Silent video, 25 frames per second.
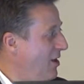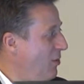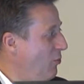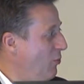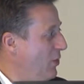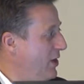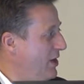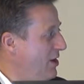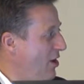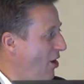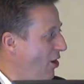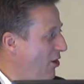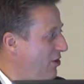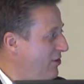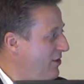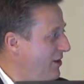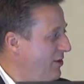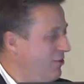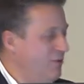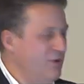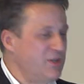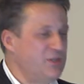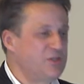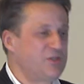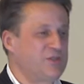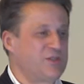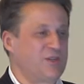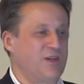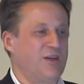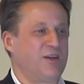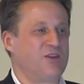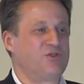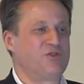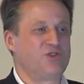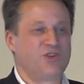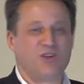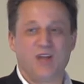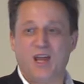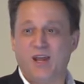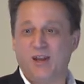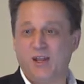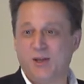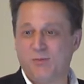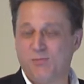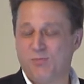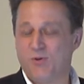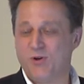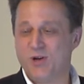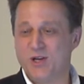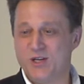we know there is a
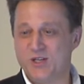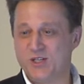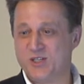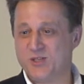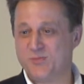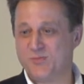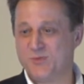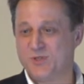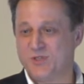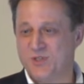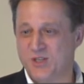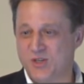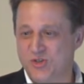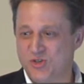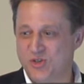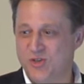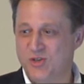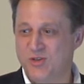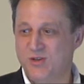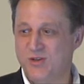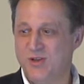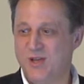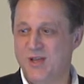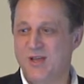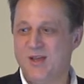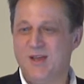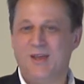genetic predisposition.